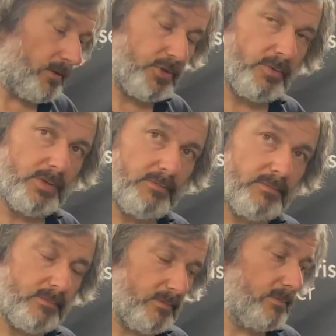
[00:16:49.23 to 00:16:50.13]
tuning
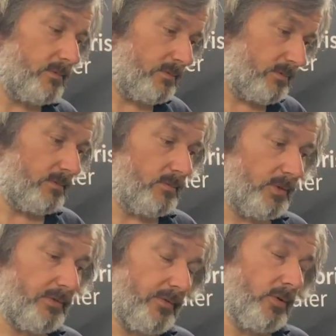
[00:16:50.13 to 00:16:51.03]

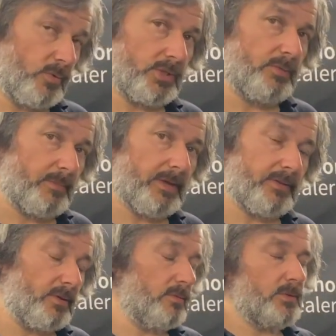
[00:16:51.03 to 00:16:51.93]
with full auxiliary
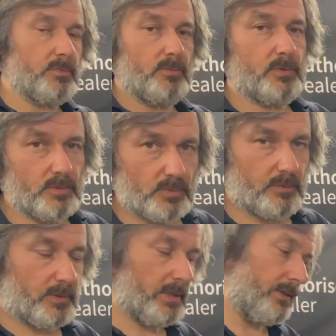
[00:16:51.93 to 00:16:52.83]
methanol, which we'll show
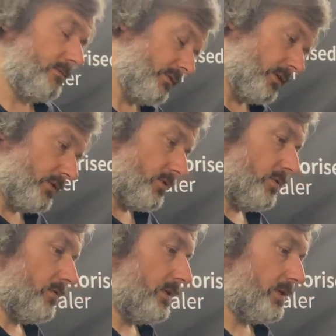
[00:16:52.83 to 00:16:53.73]
you for that
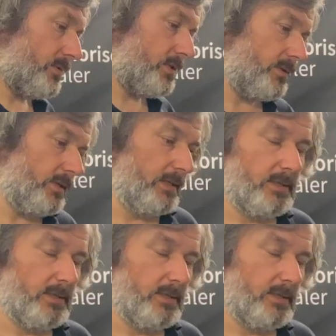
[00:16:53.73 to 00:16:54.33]
as we do it.